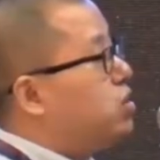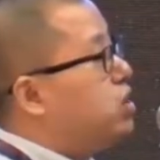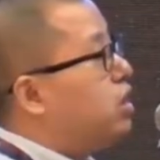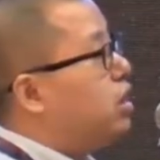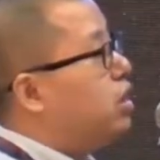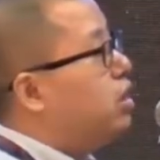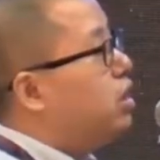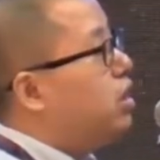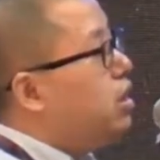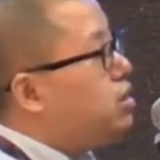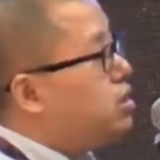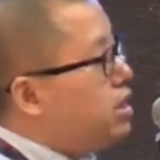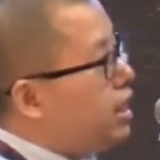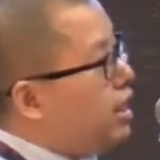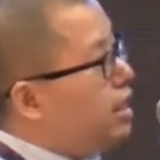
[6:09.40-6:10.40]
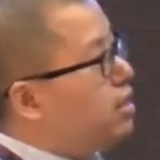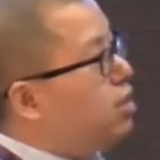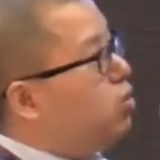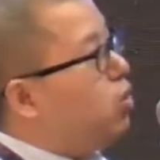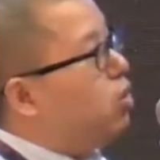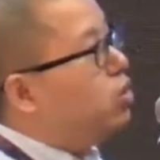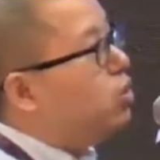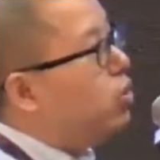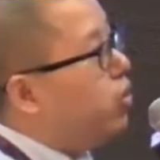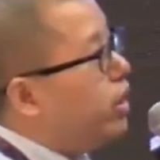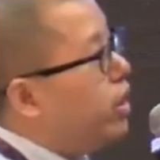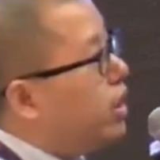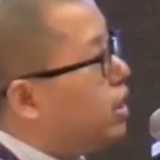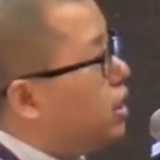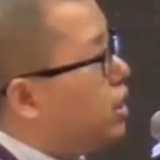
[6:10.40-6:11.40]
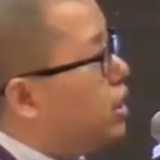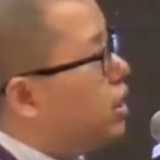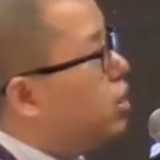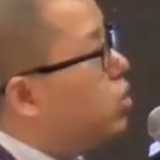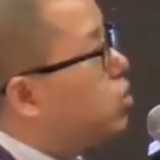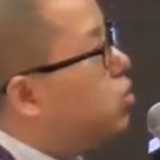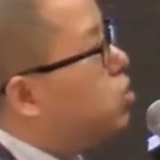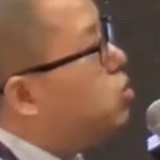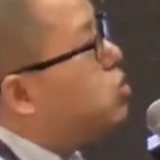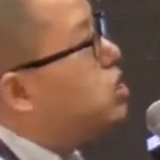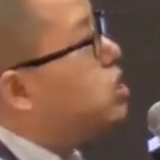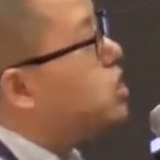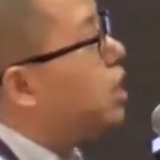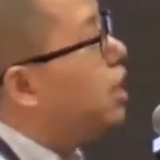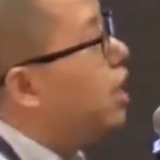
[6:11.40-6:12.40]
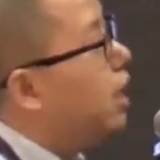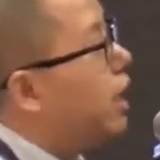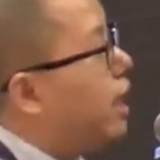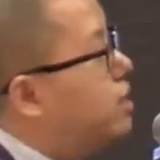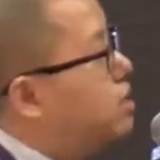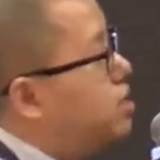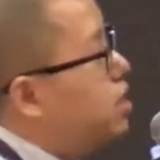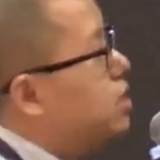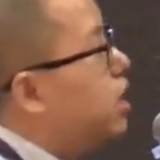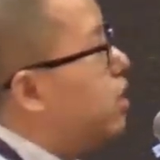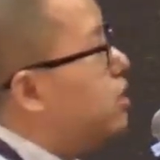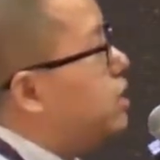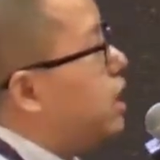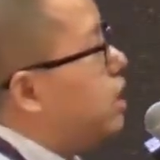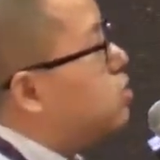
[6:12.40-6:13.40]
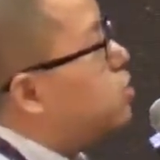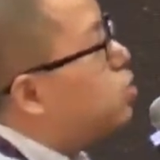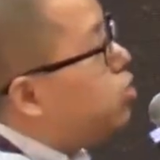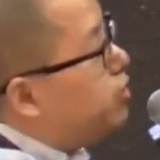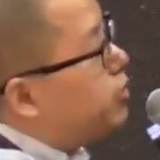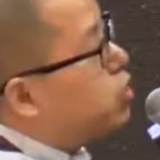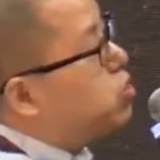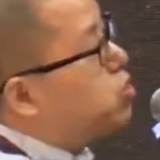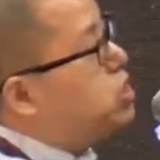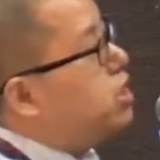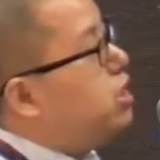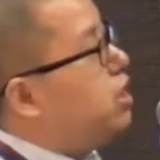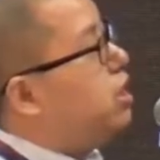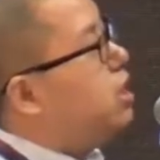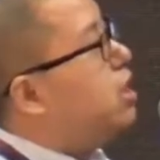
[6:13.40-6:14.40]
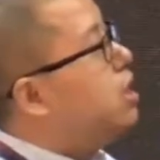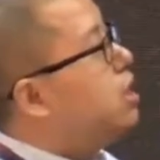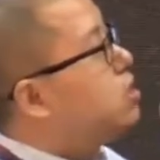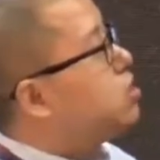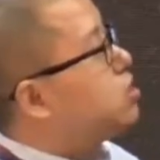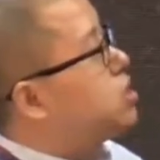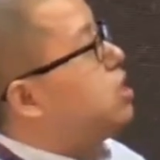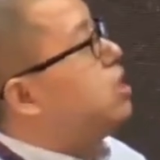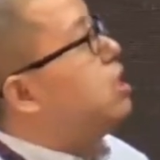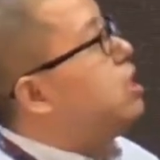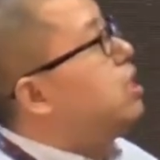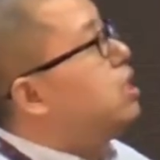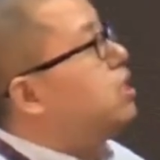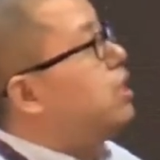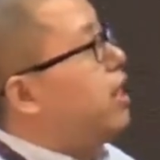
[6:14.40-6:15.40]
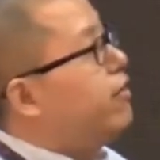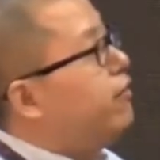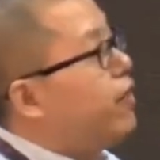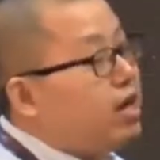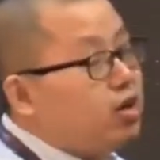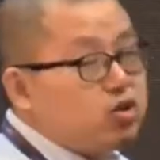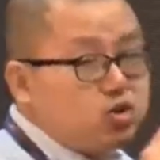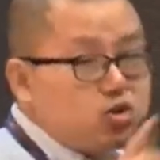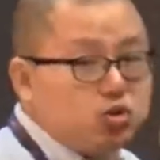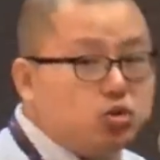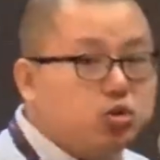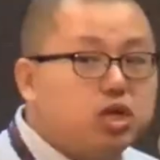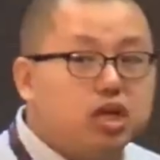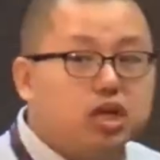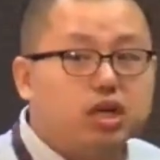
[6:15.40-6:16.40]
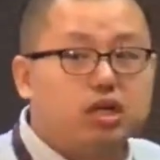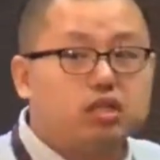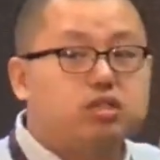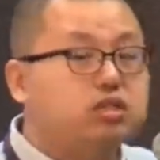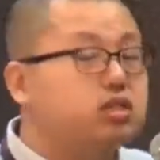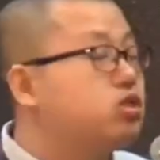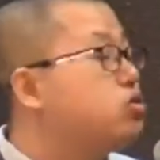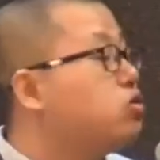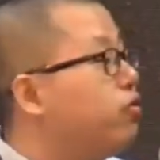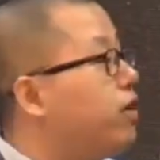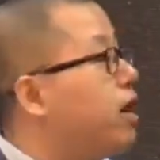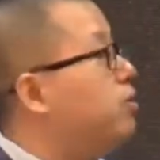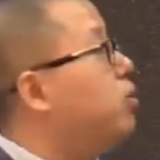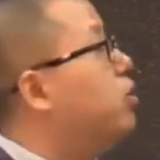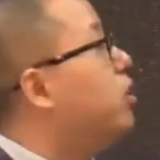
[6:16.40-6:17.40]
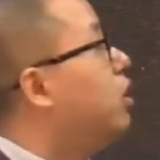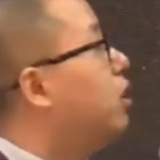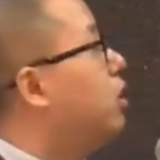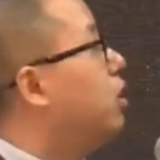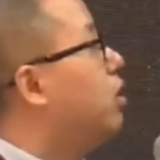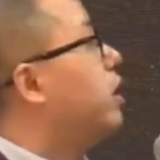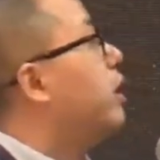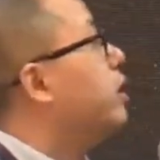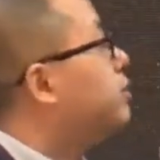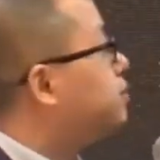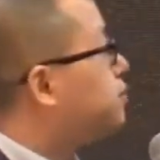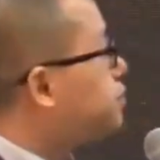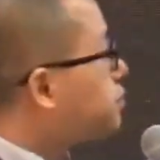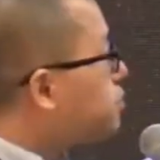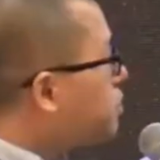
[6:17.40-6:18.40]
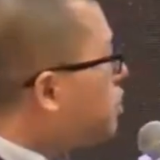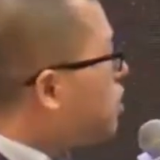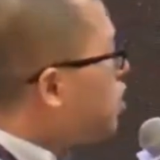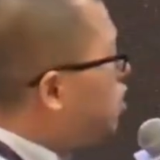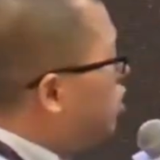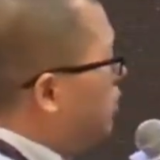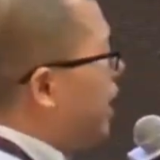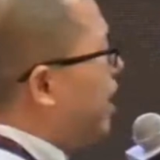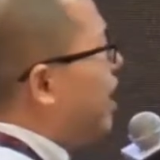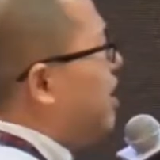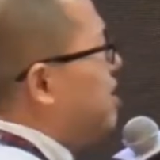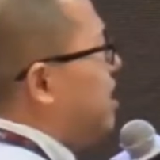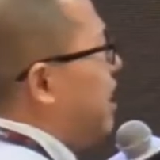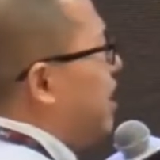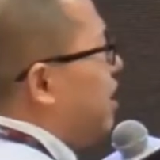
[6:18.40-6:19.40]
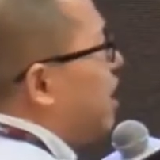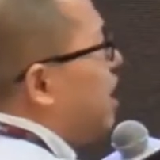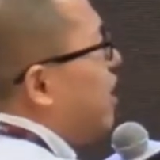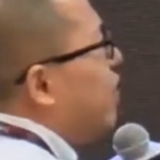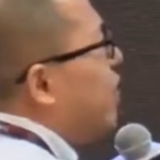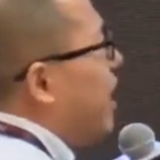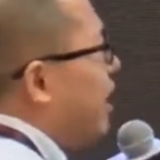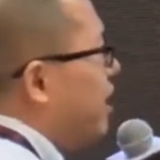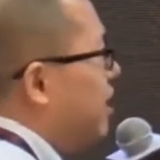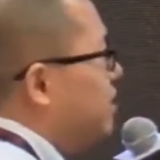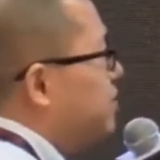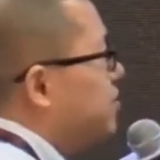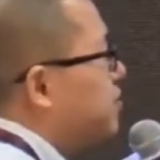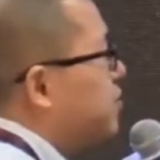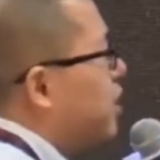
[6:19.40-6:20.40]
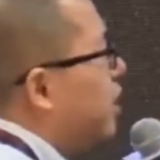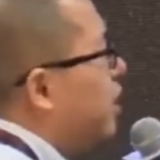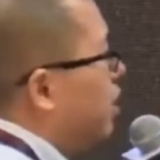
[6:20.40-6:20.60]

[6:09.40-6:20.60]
self-help R&D process of database. Next, I'm going to share with you about a story. Story 1, how can R&D achieve self-help publish?